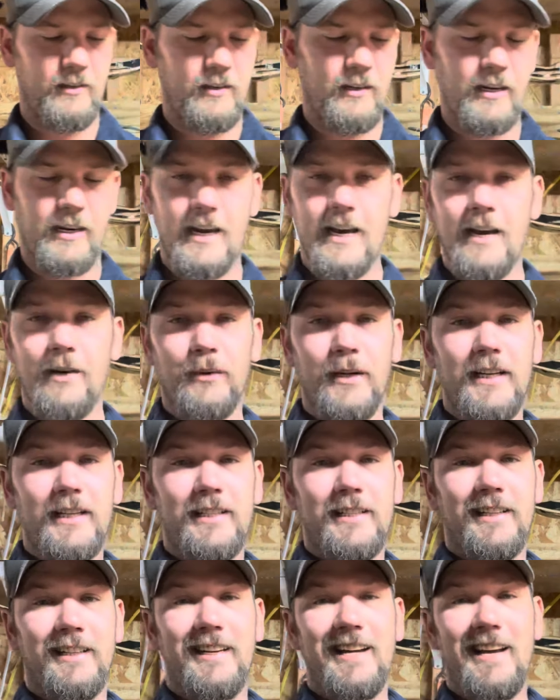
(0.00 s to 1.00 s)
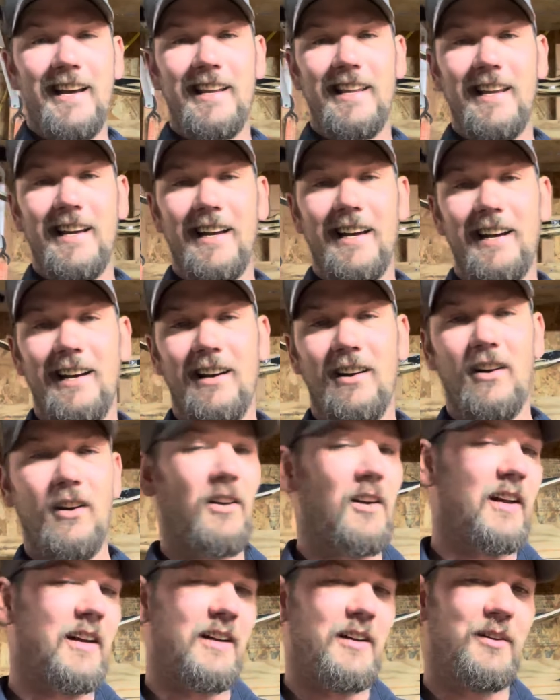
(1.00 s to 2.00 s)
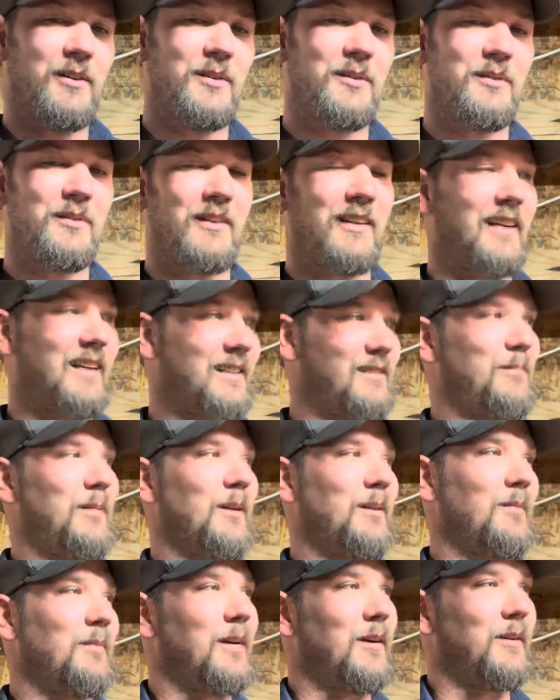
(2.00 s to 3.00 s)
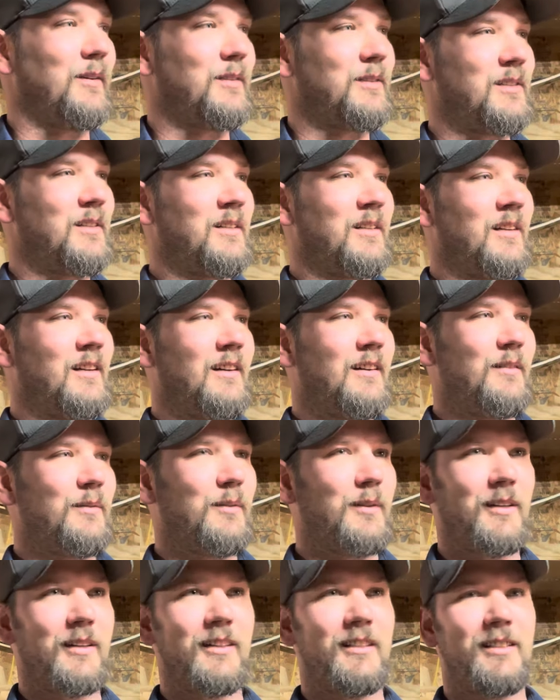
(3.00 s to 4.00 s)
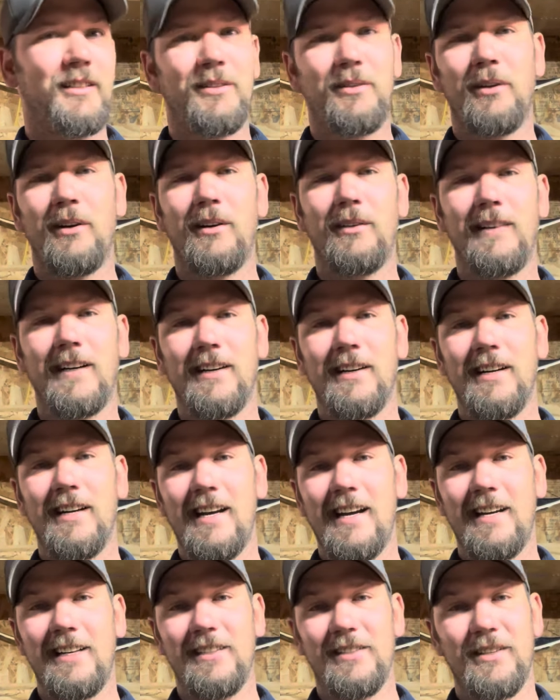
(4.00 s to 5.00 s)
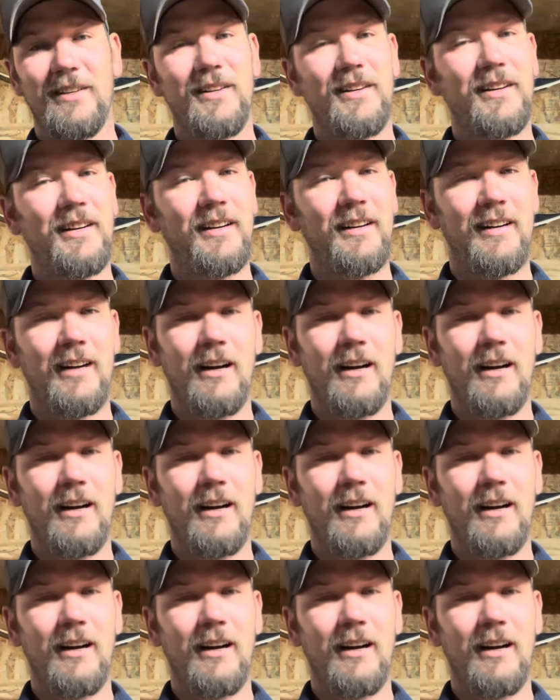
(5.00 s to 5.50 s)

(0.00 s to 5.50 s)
I can't wait to the day that all I do is build bows, whether it's 12 hour days or not.